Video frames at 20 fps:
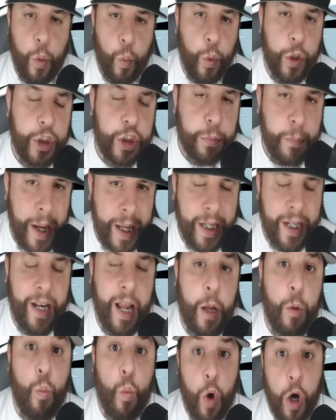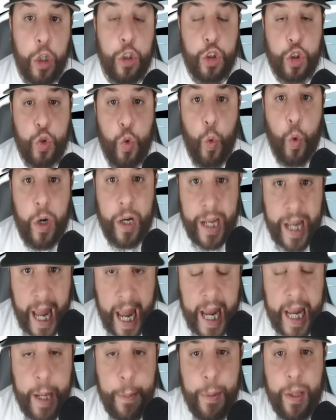which made it a one-score
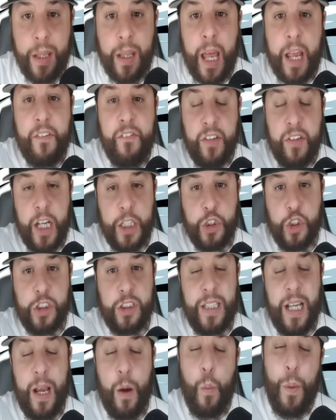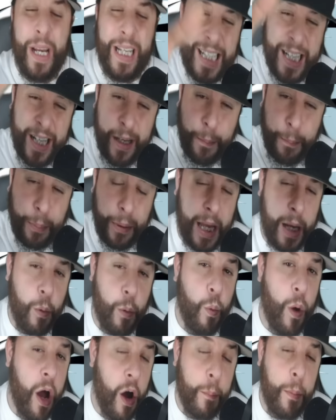game. And like Fletcher said, we didn't play
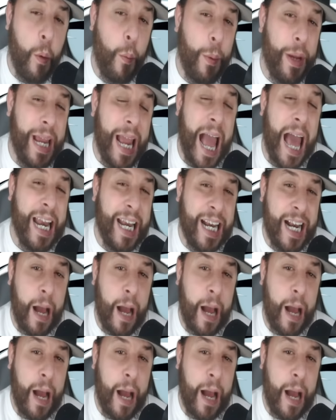well, but we had an